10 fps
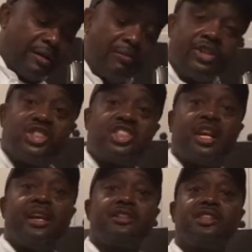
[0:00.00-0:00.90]
The
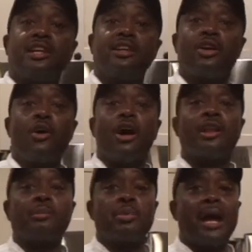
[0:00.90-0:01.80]
seasoning, the
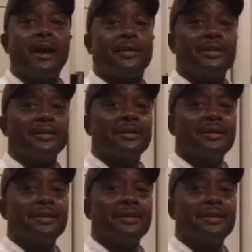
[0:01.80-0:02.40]
garlic powder,